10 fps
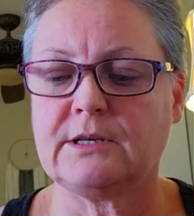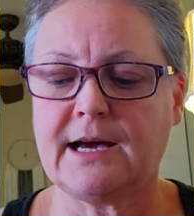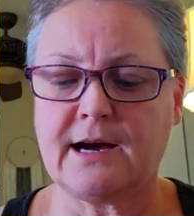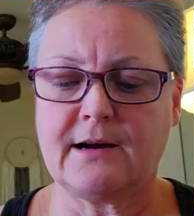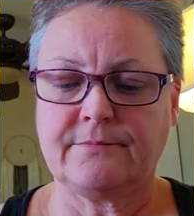
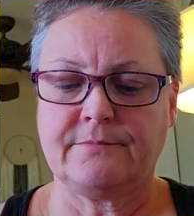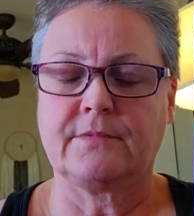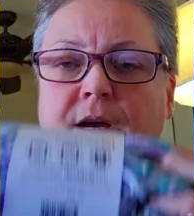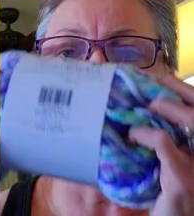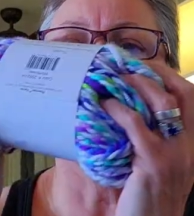yeah,
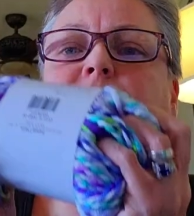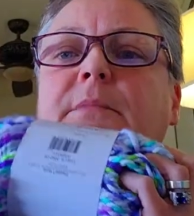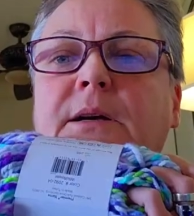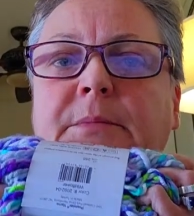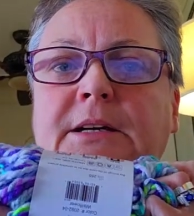I,
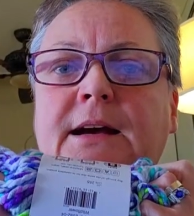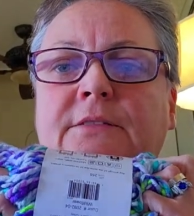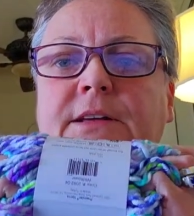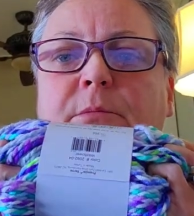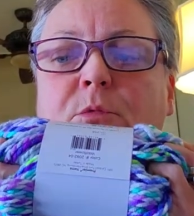I'm going to
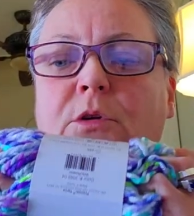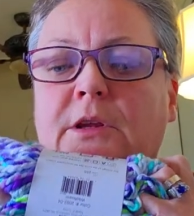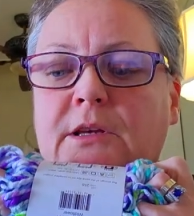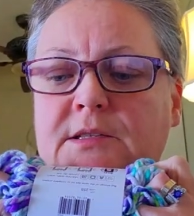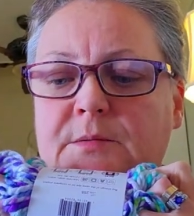have to get more
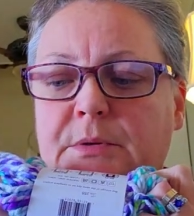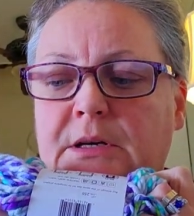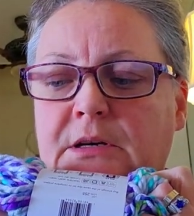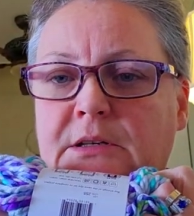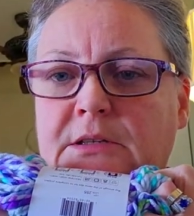of this
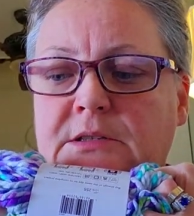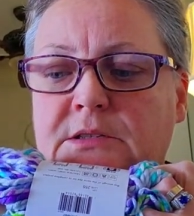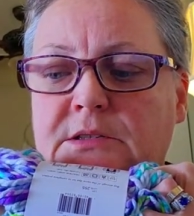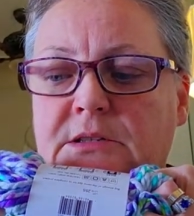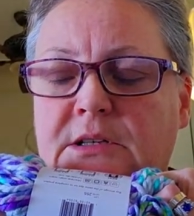
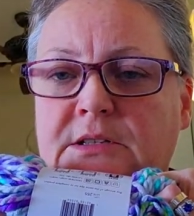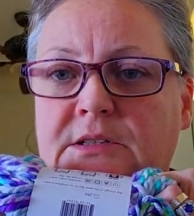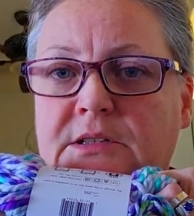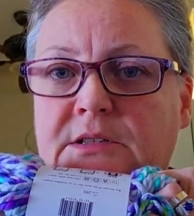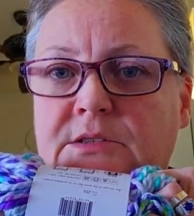because
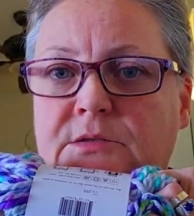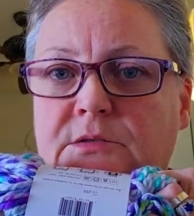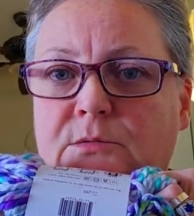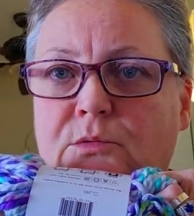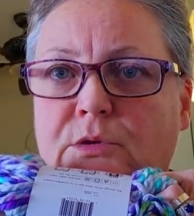this is
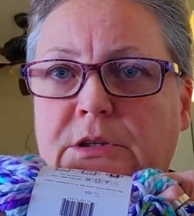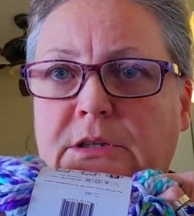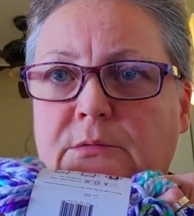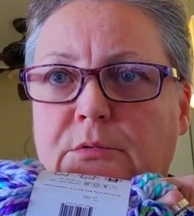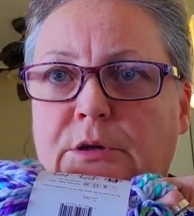
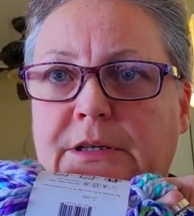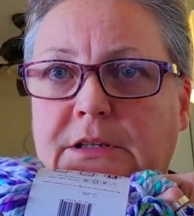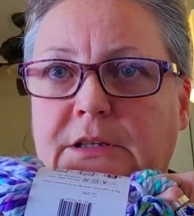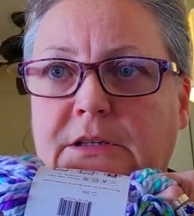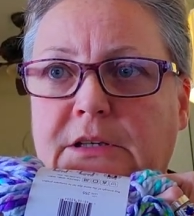really,
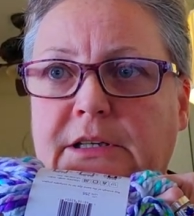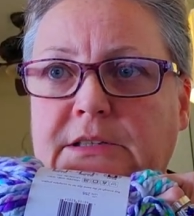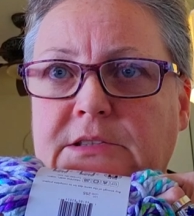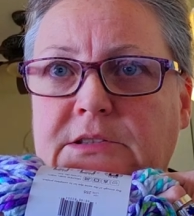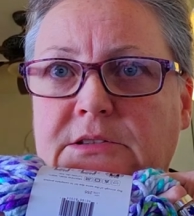really
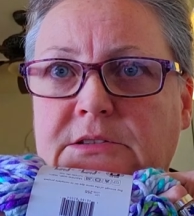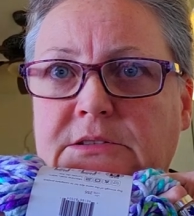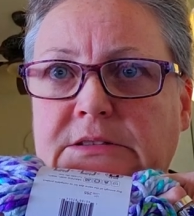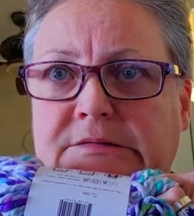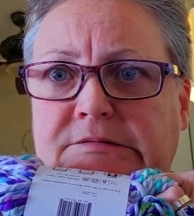nice.
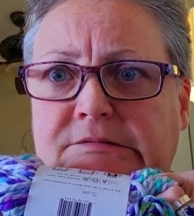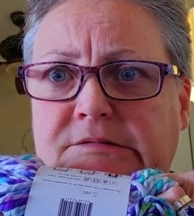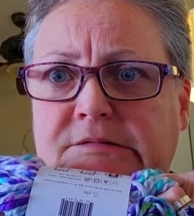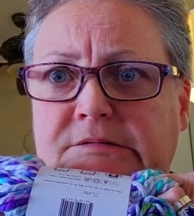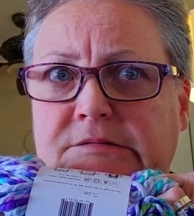
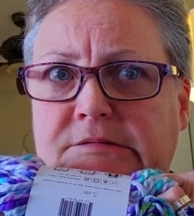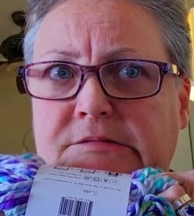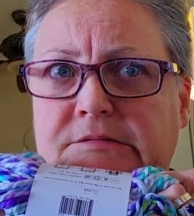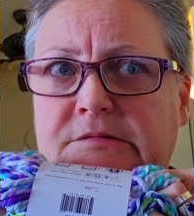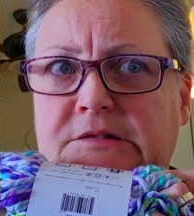
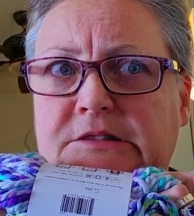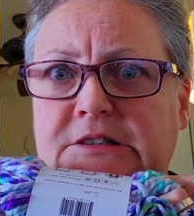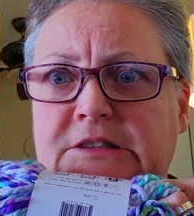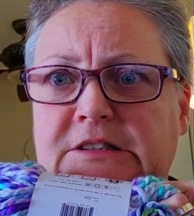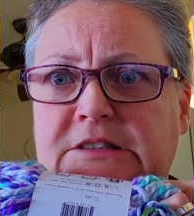
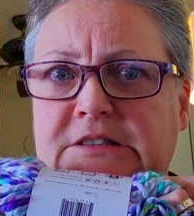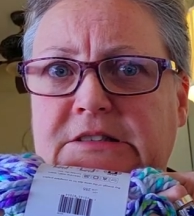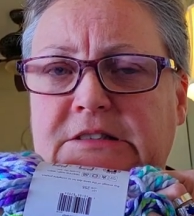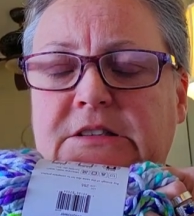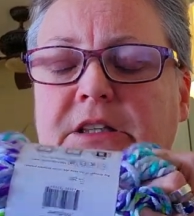Really
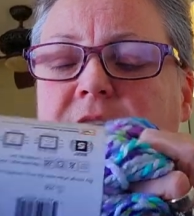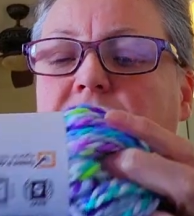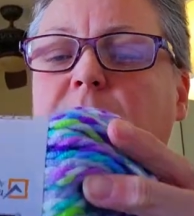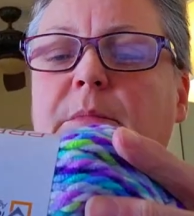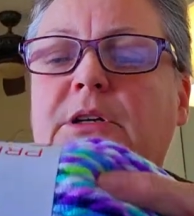nice.
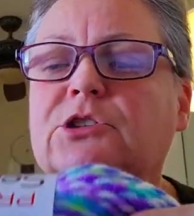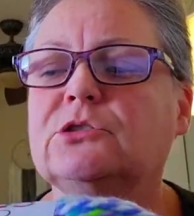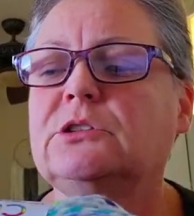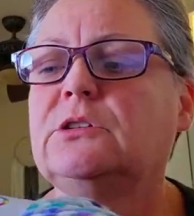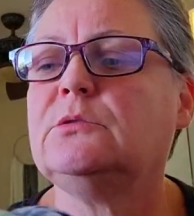And I'll
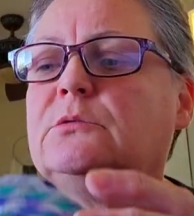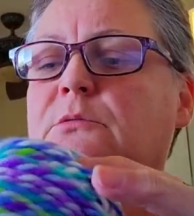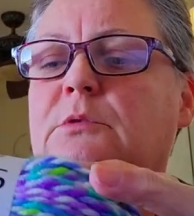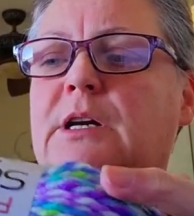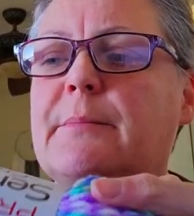show
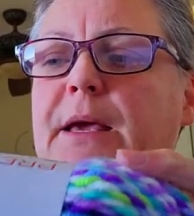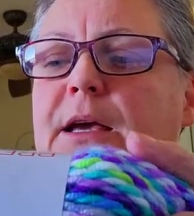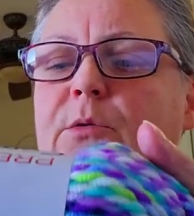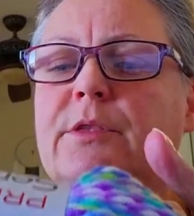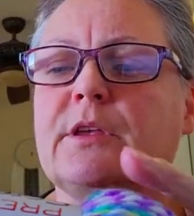you what I
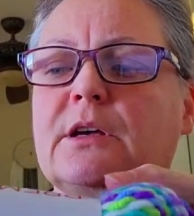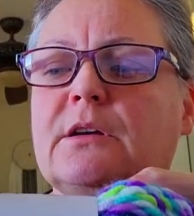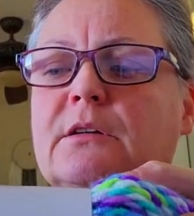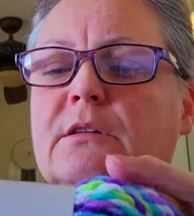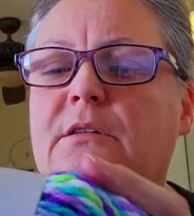make with it.
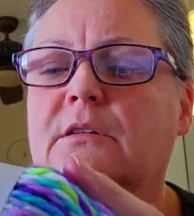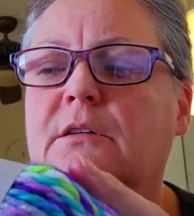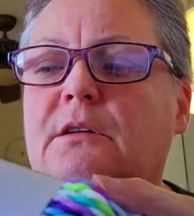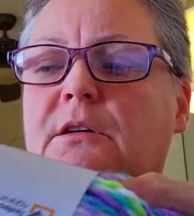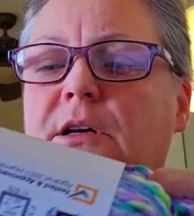
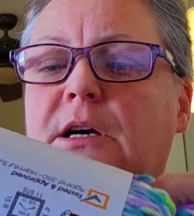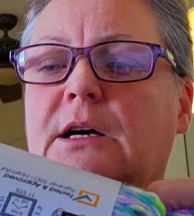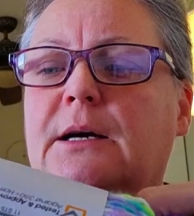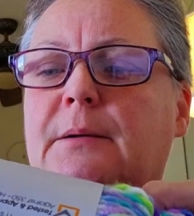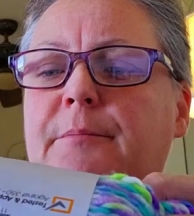
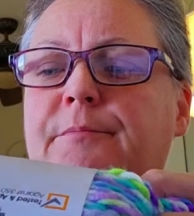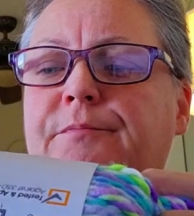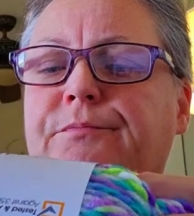Um,